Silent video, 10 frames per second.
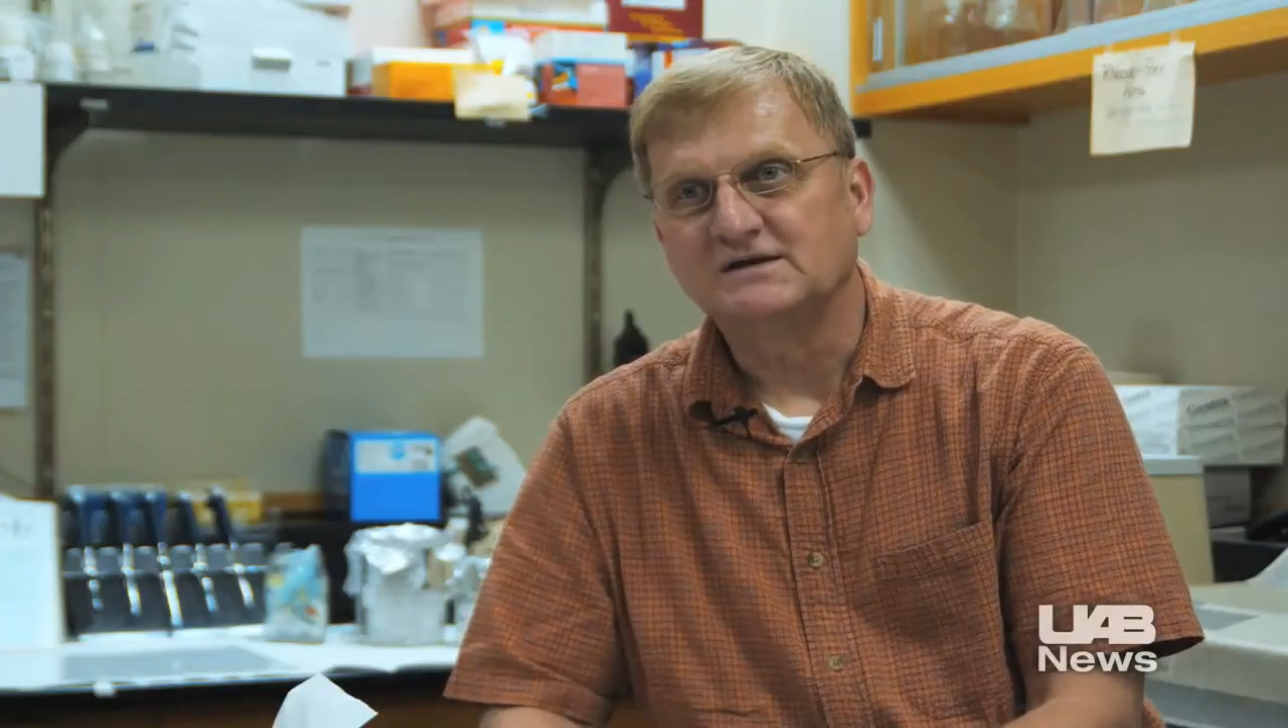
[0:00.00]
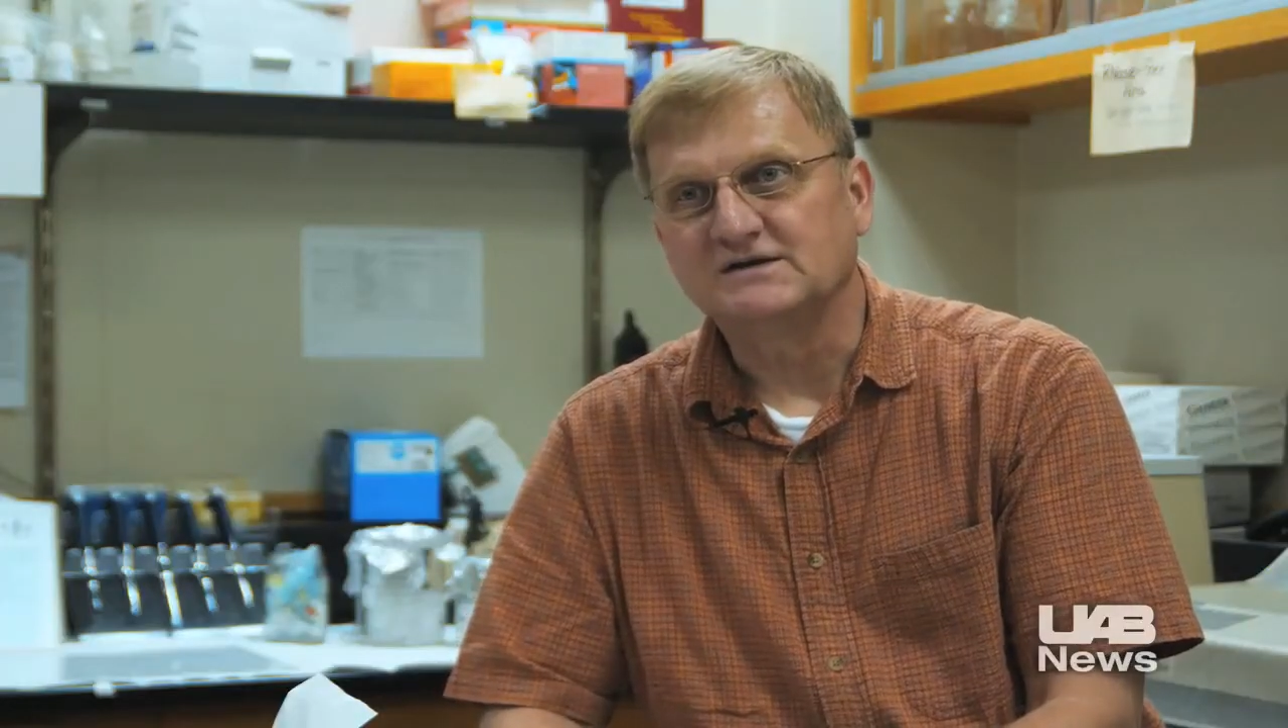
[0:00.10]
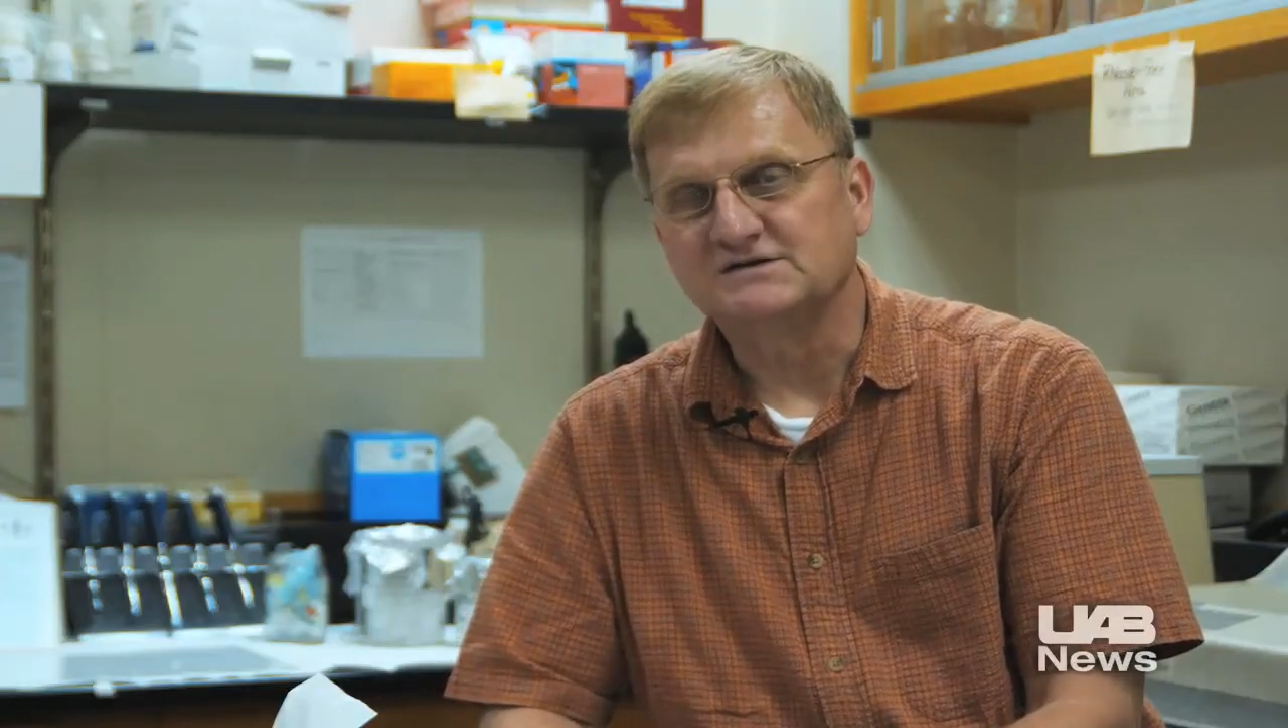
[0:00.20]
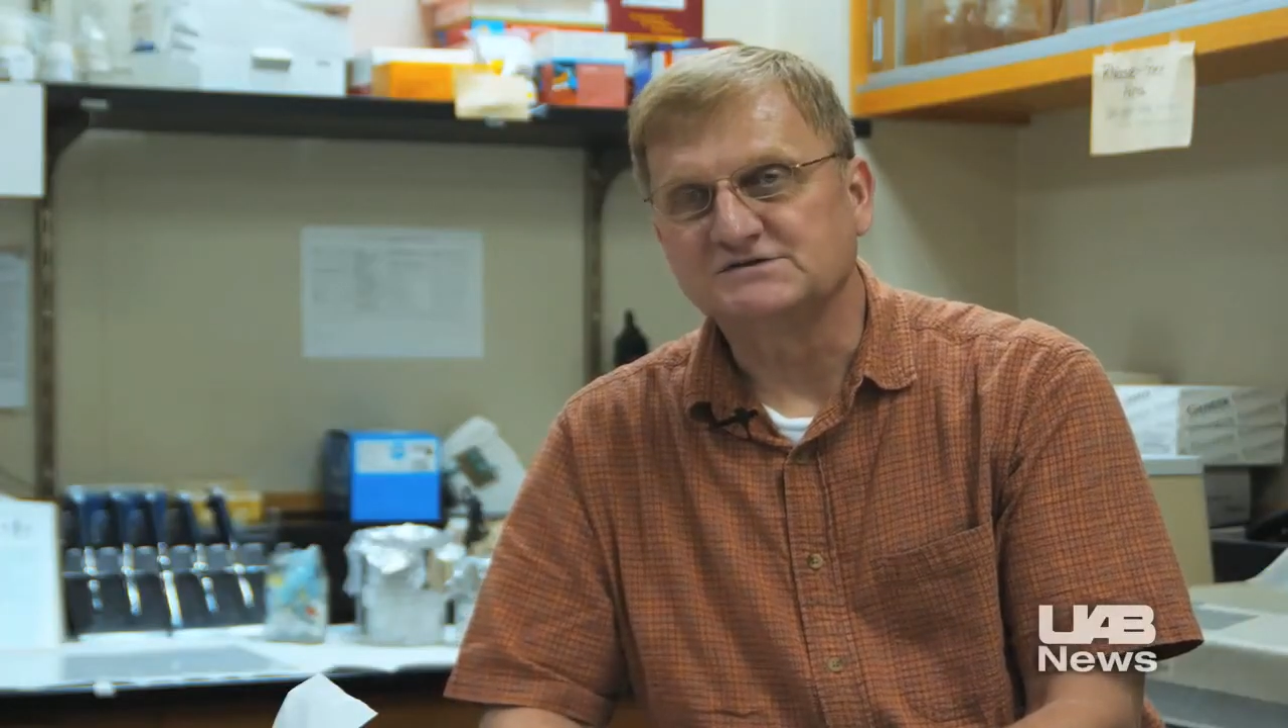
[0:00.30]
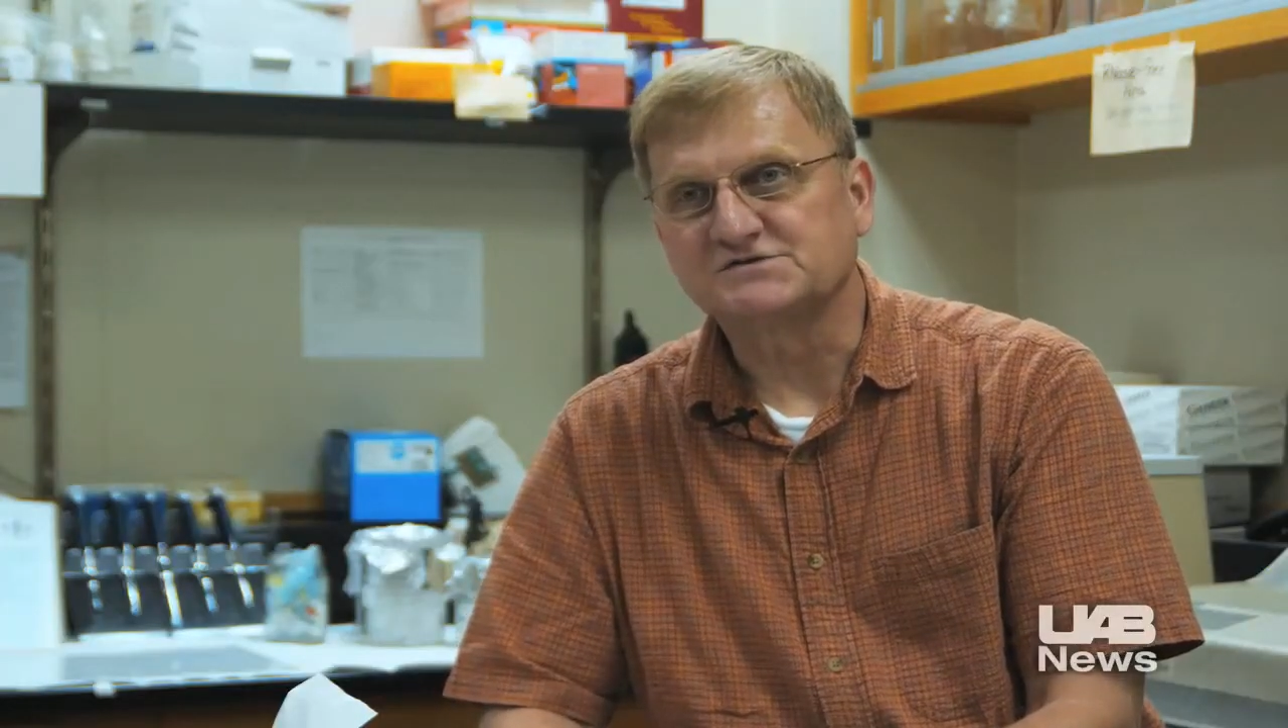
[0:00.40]

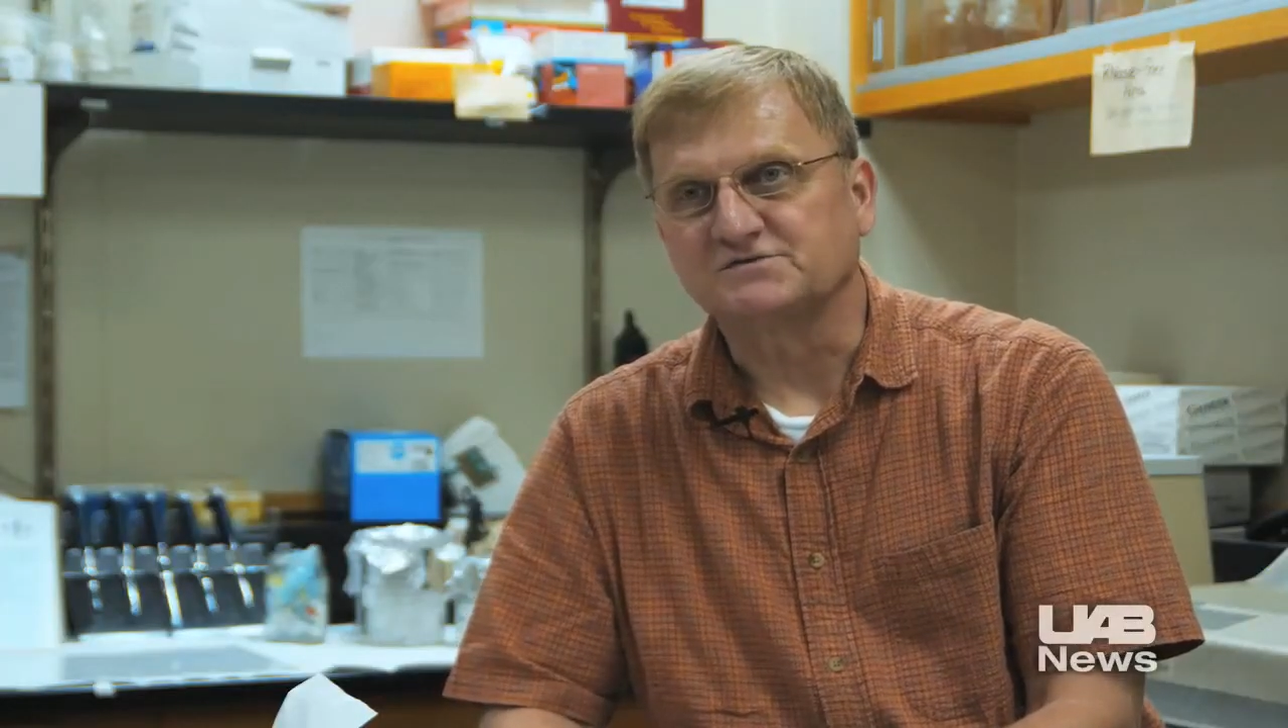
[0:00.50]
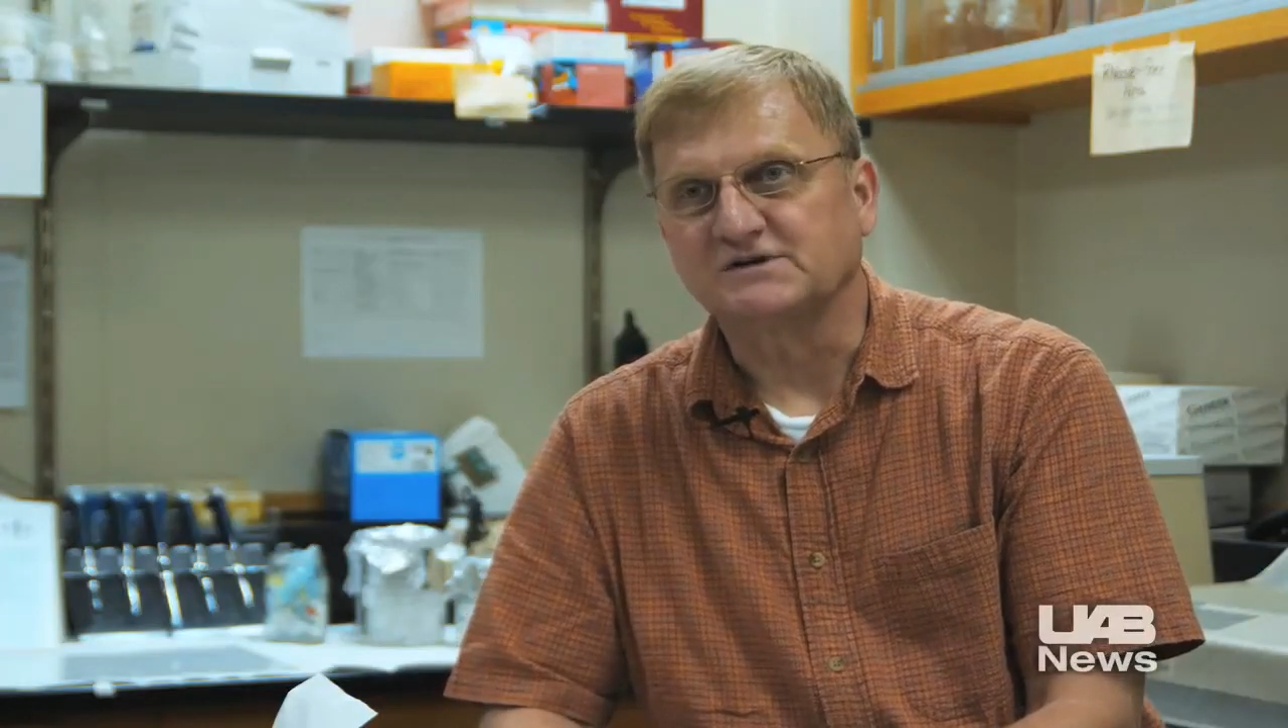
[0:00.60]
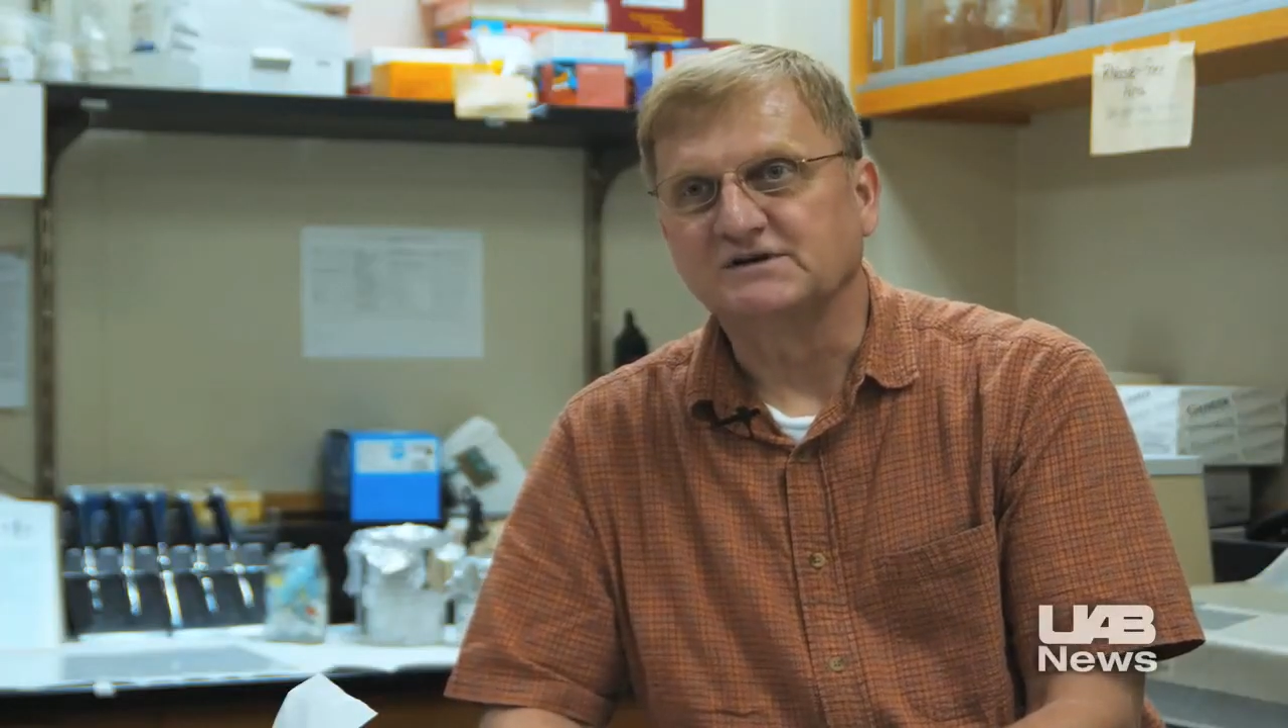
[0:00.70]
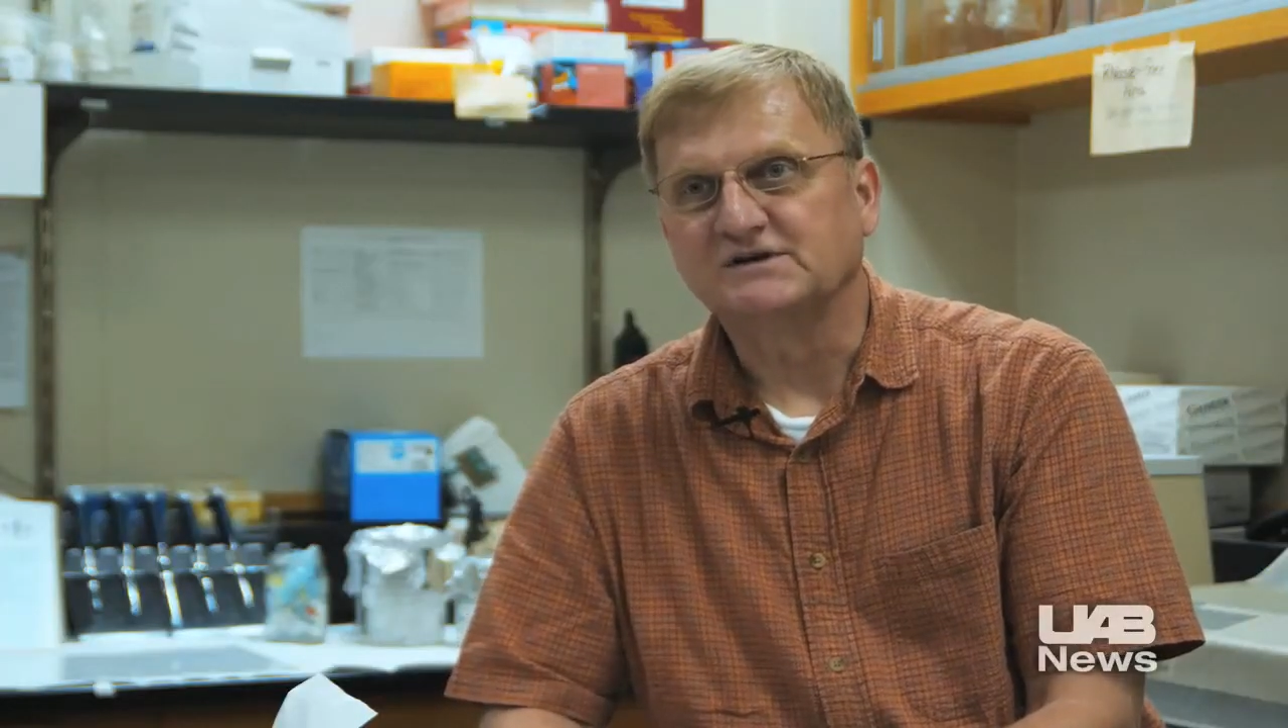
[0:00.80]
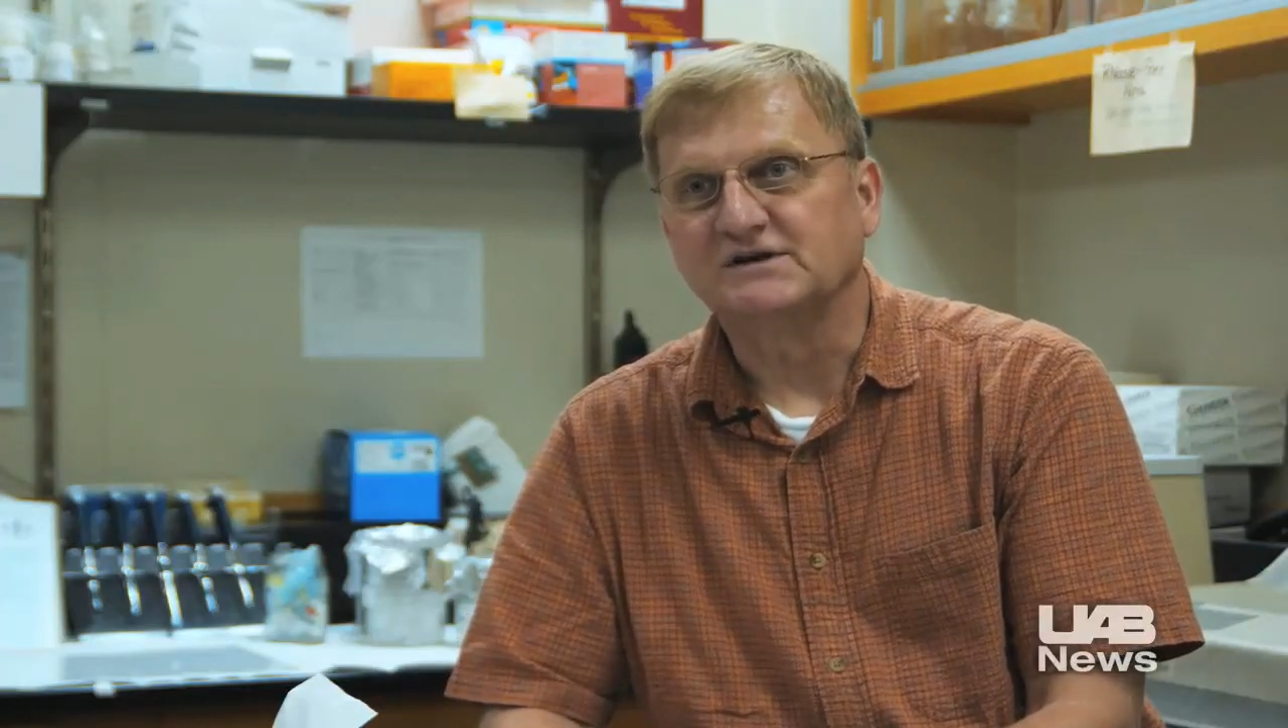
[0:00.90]
industry